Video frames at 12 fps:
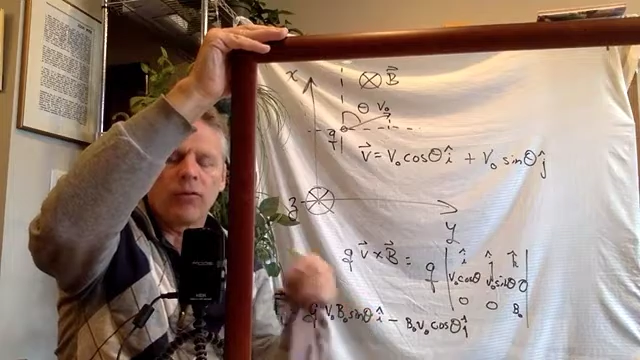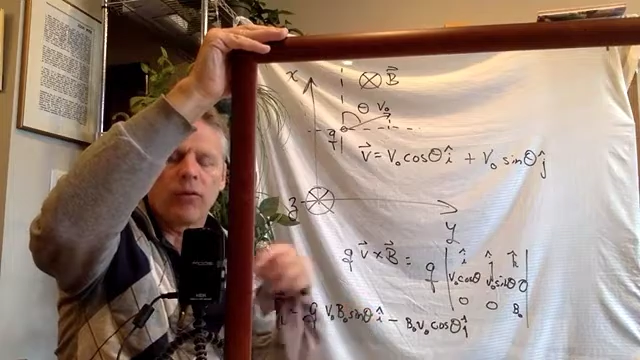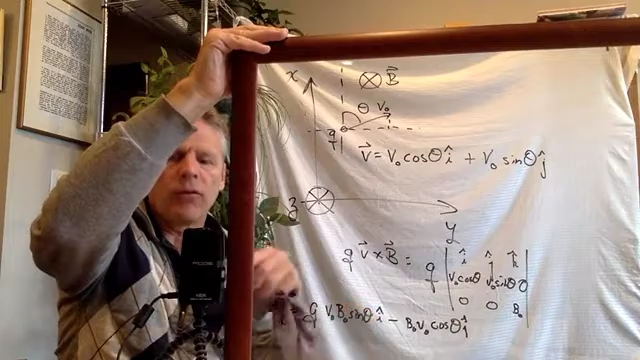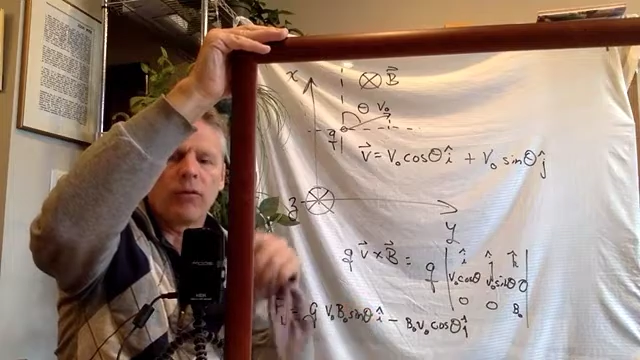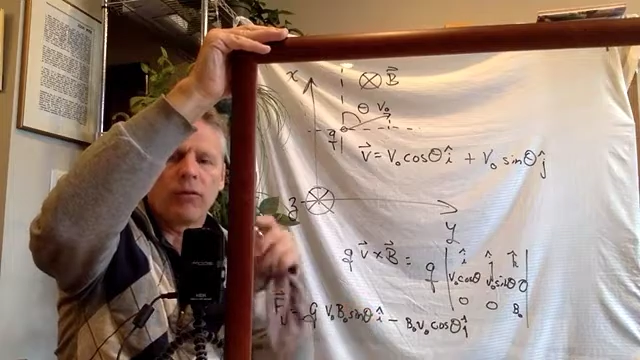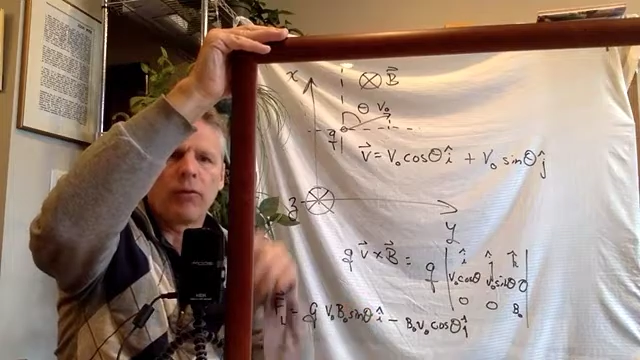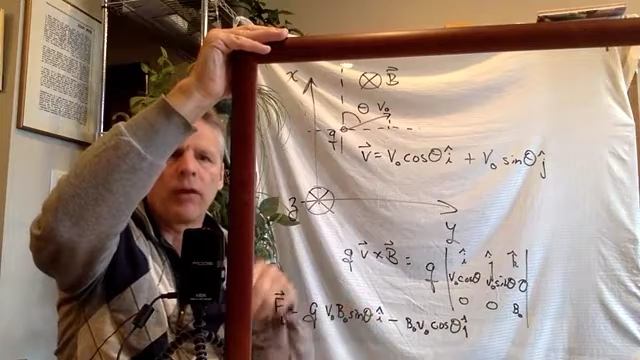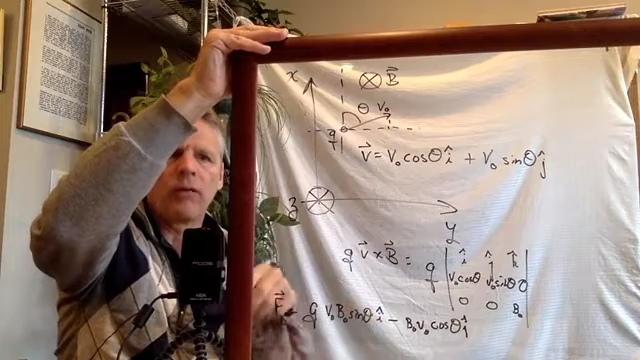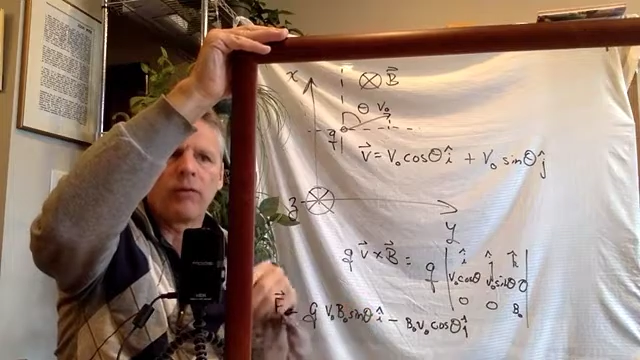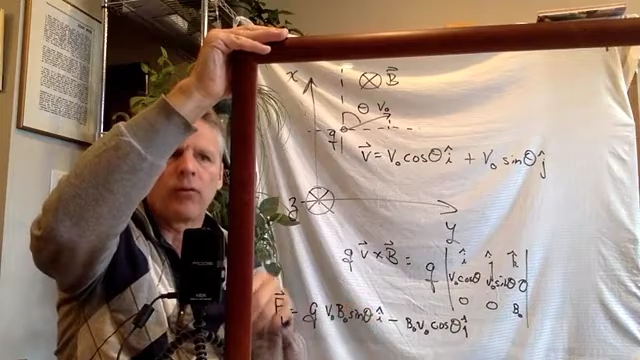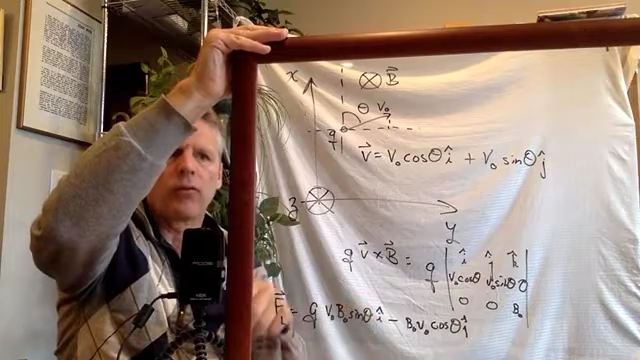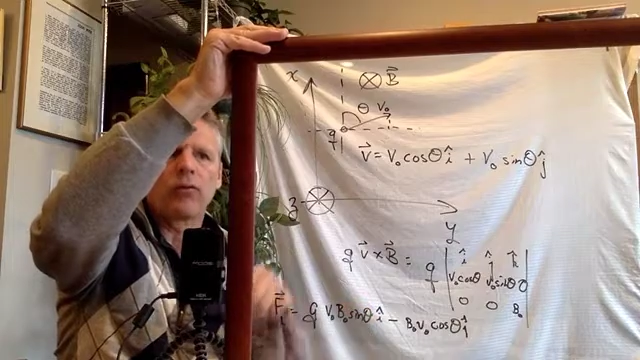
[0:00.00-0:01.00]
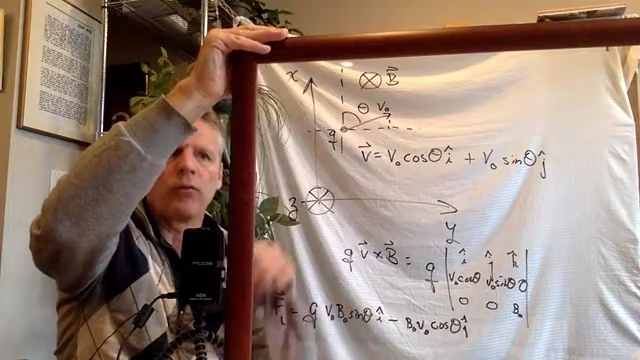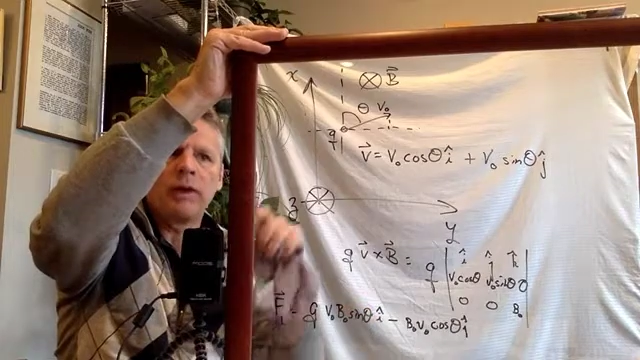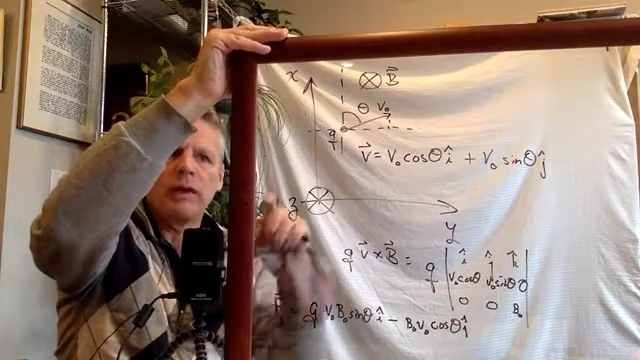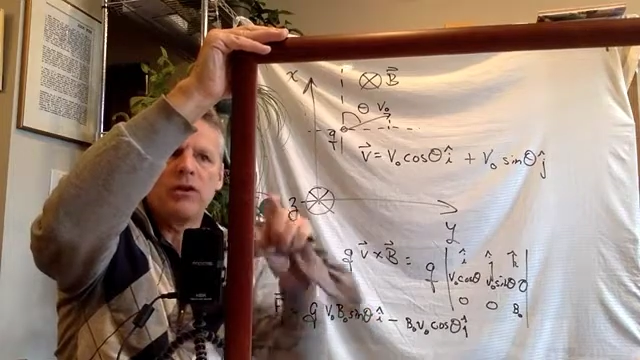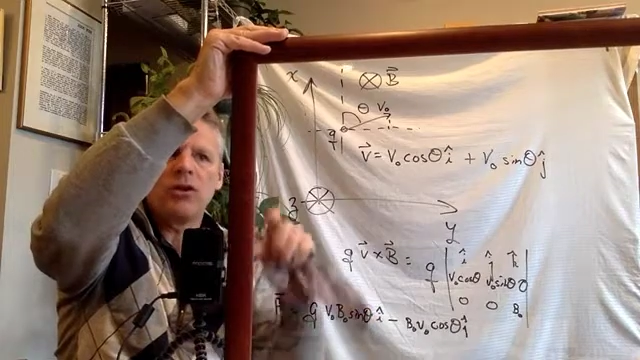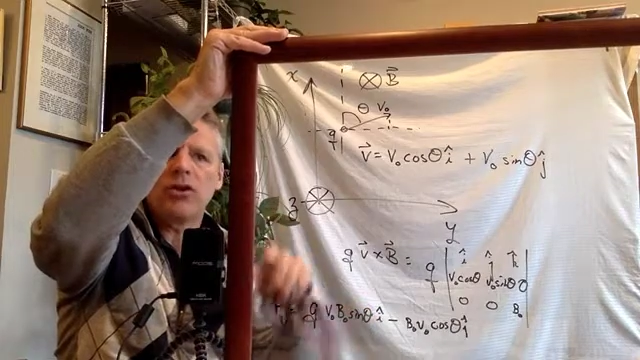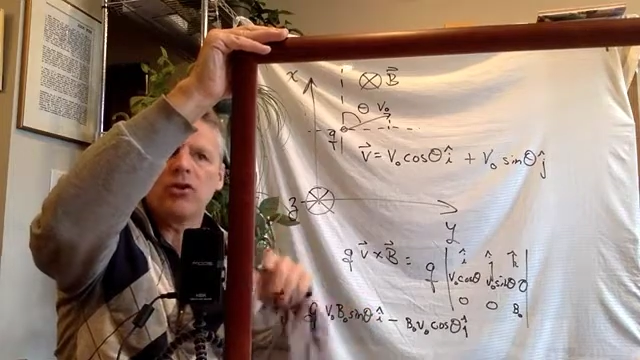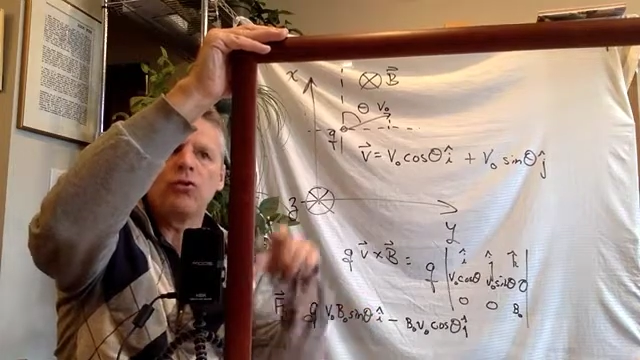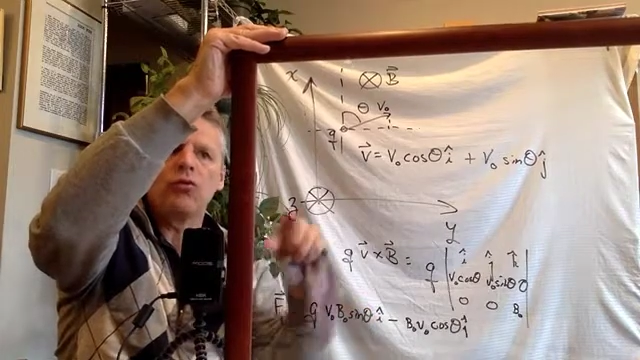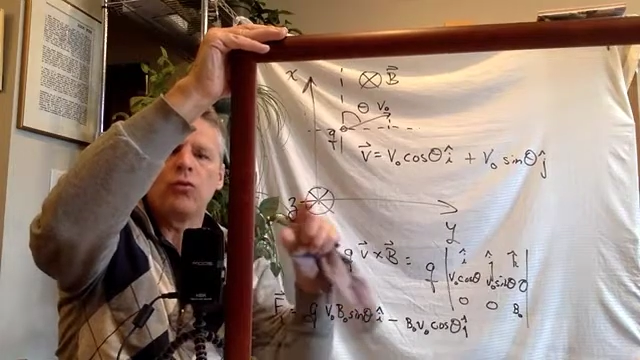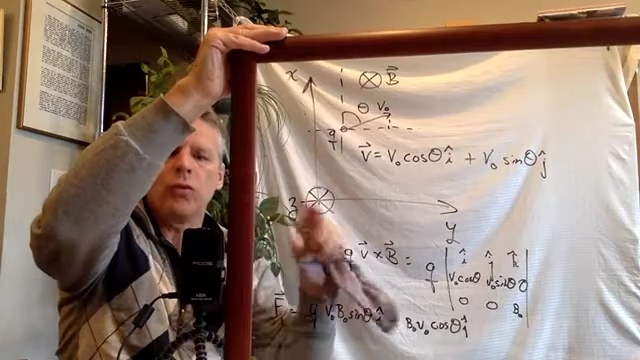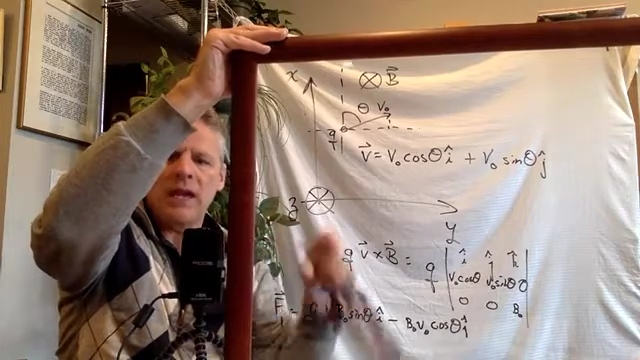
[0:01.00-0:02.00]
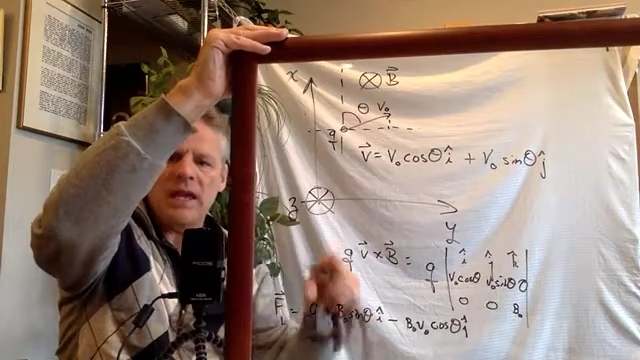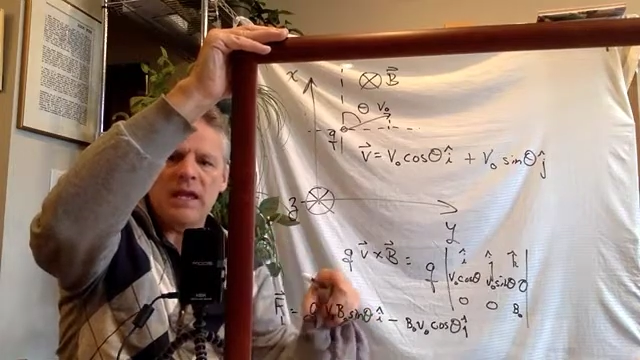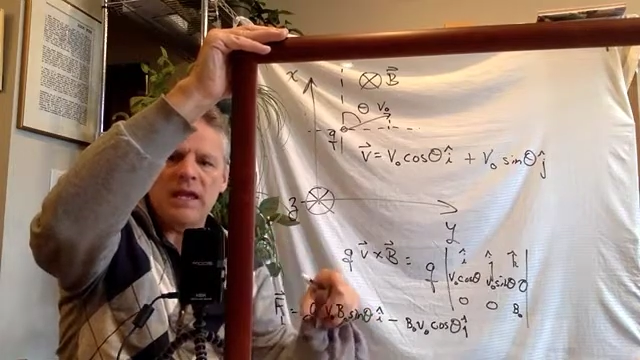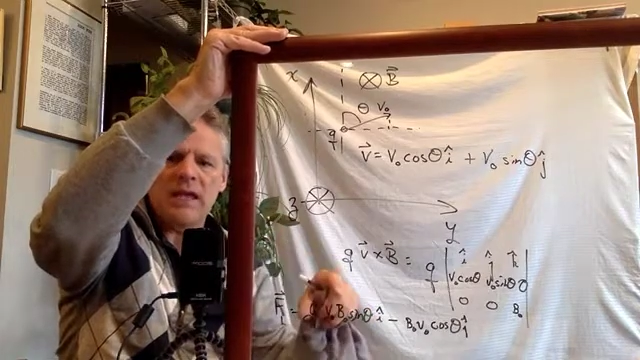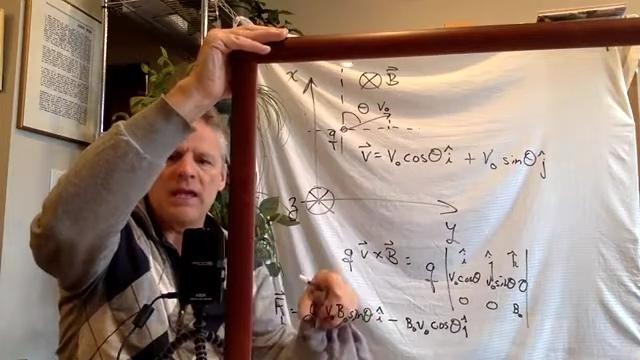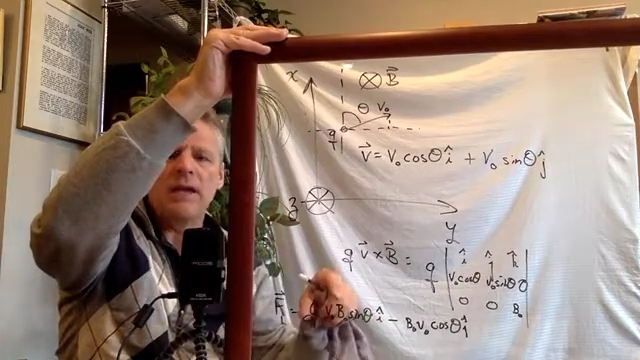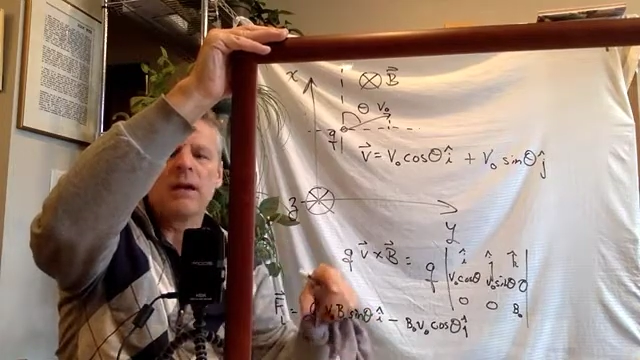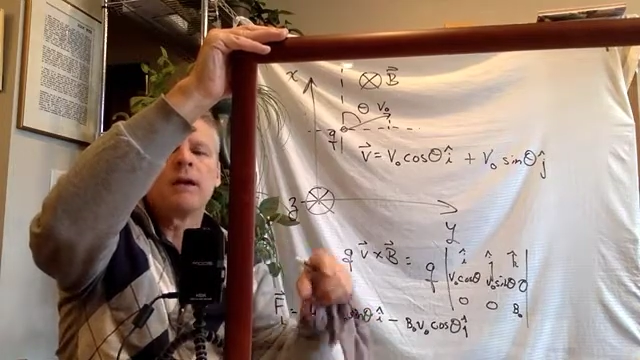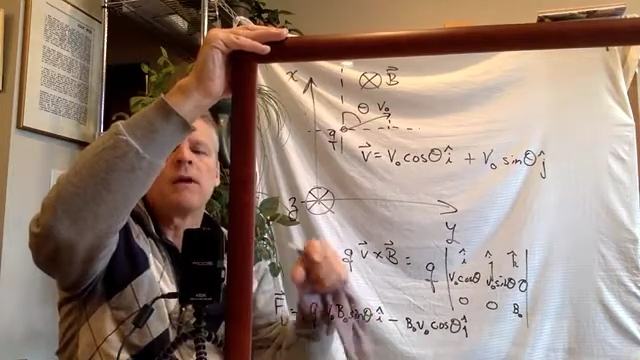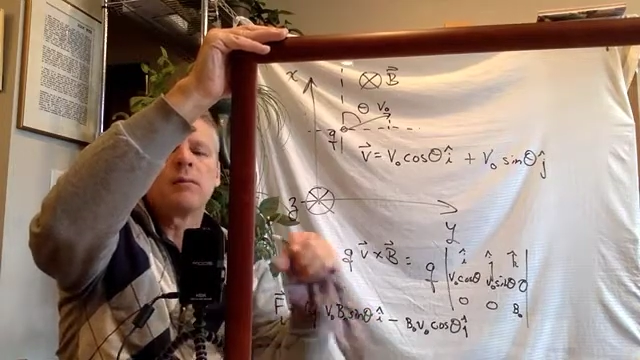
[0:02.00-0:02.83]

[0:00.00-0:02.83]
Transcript: So the Lorentz force will be QE